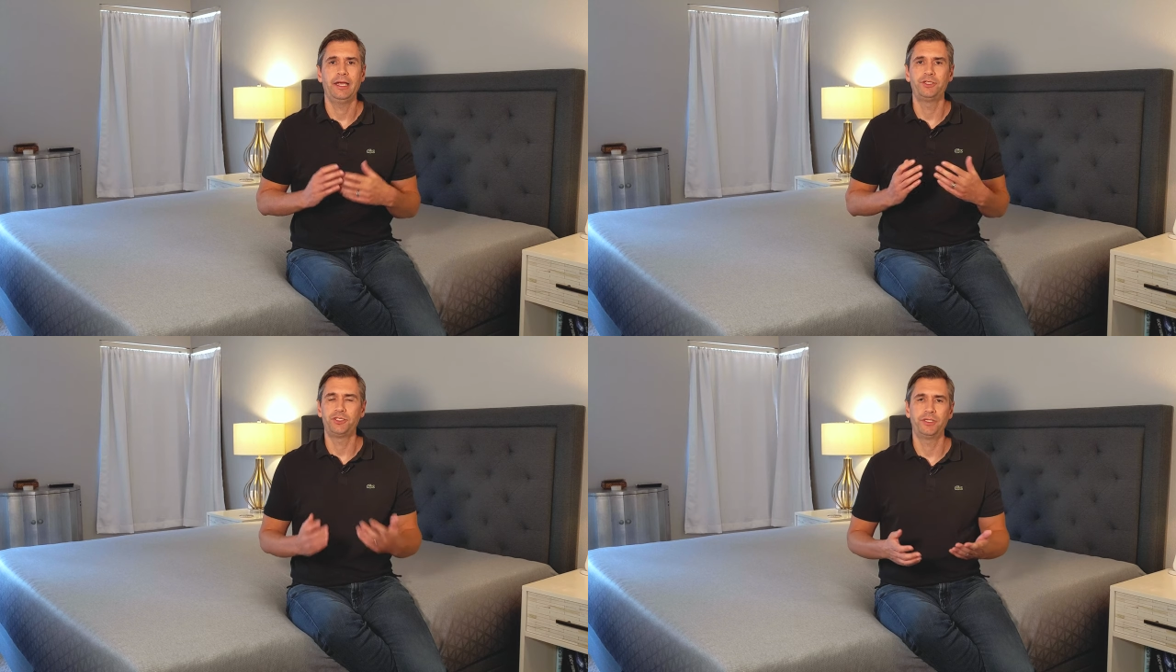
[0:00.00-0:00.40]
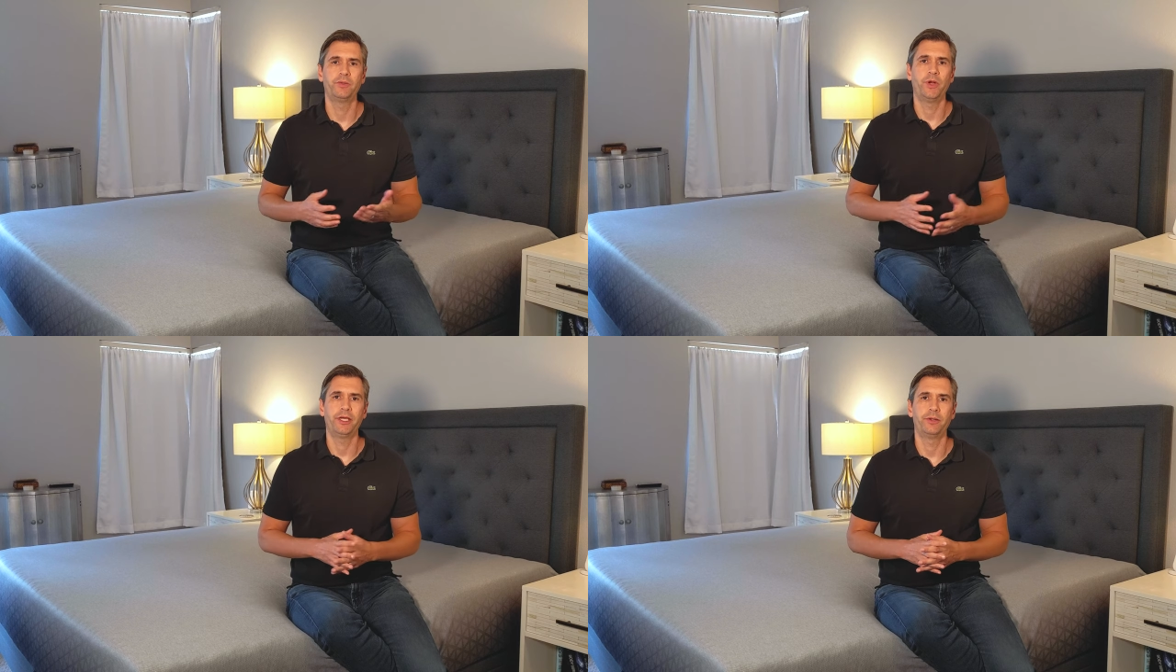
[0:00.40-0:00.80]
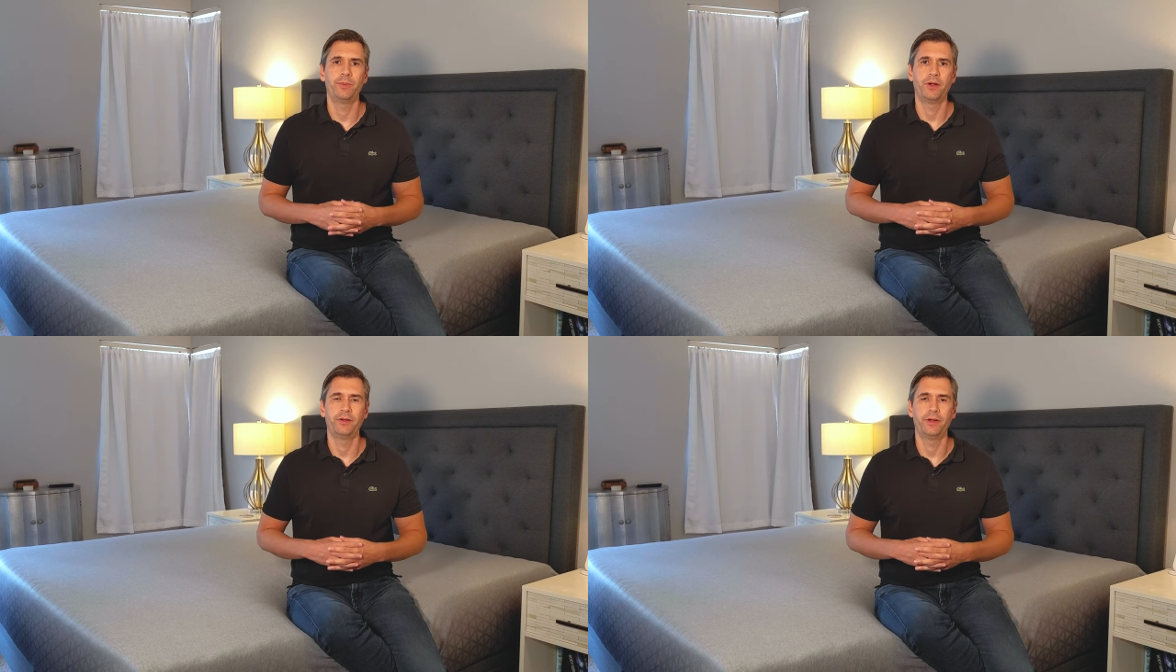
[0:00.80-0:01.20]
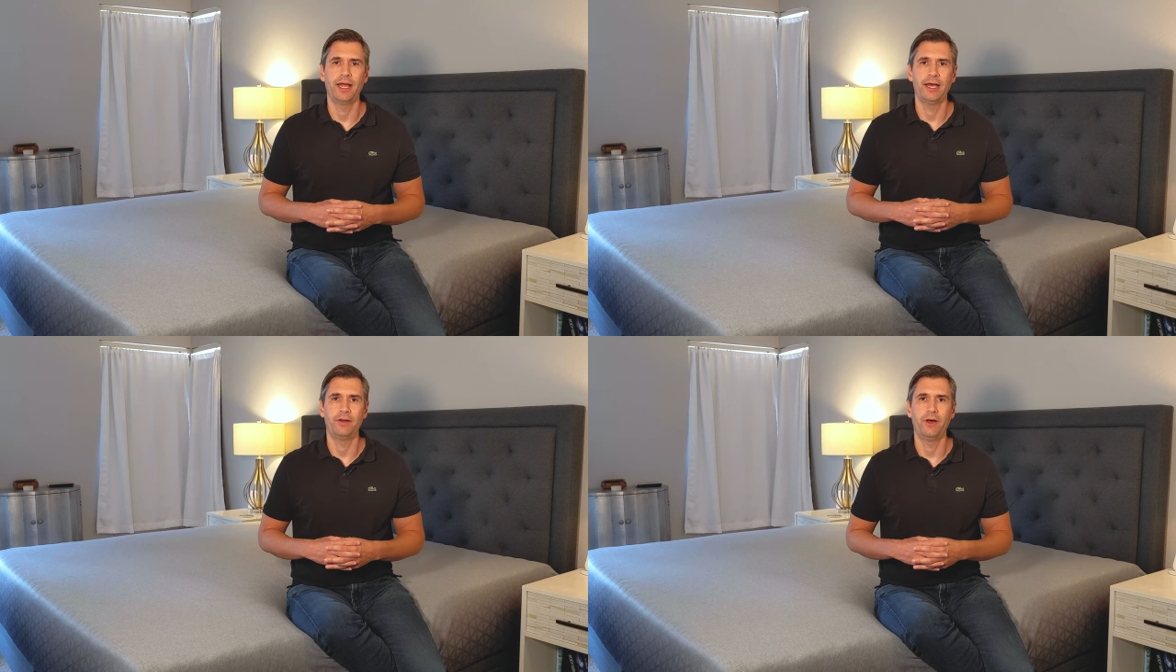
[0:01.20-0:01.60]
it shouldn't wake your partner
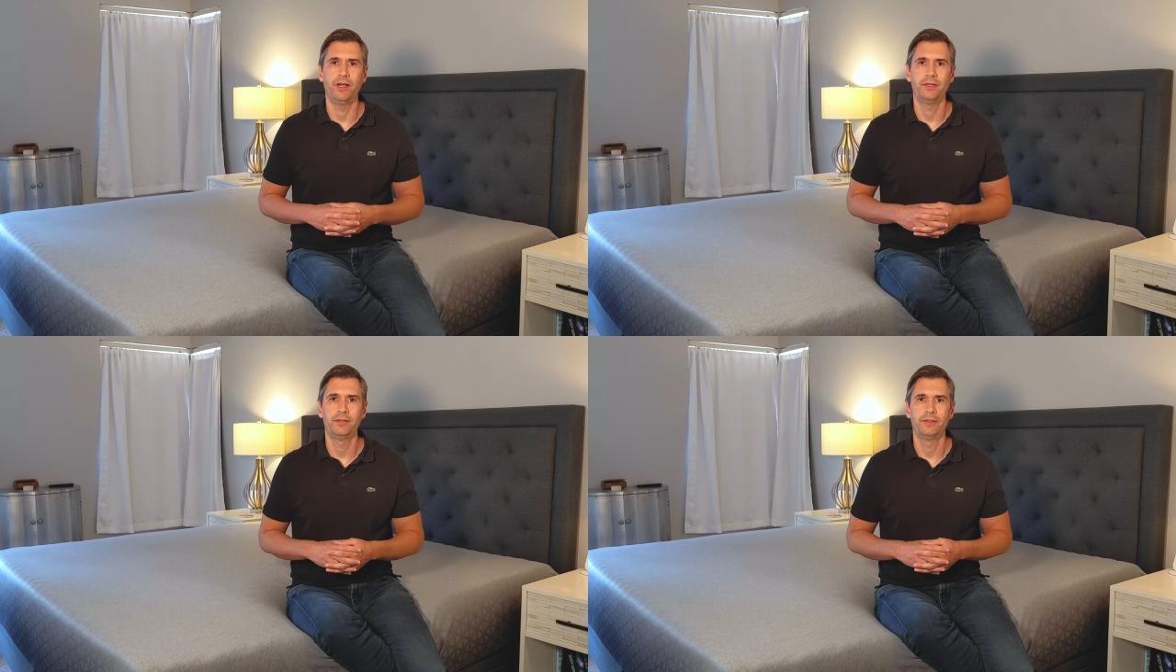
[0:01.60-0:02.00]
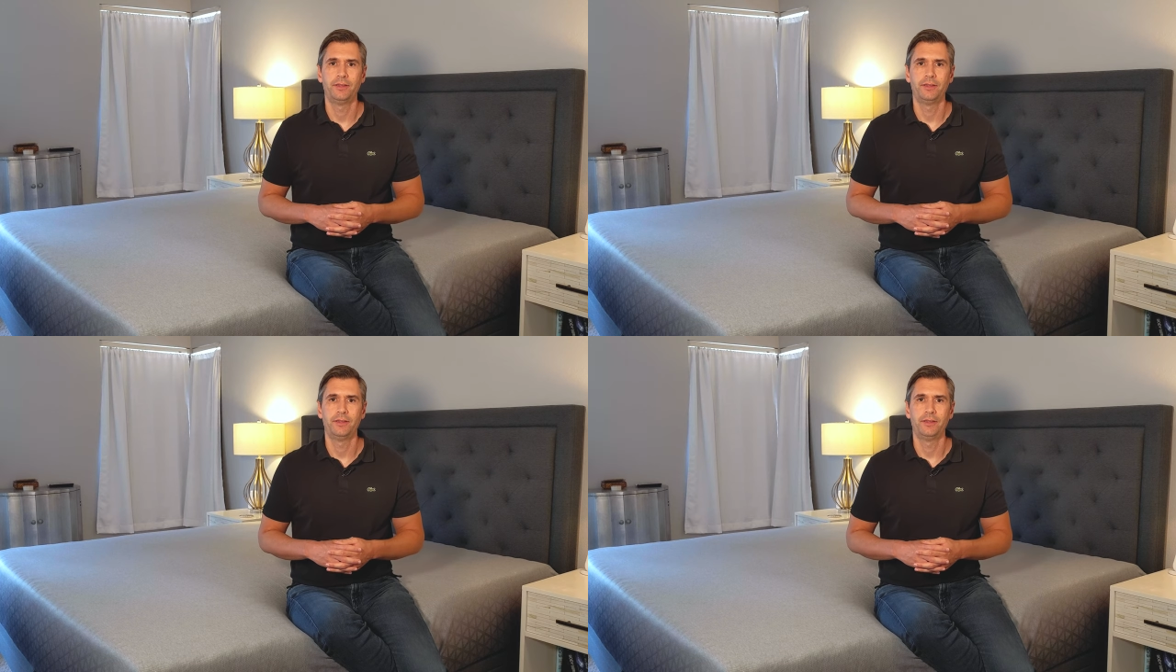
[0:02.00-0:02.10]
at all.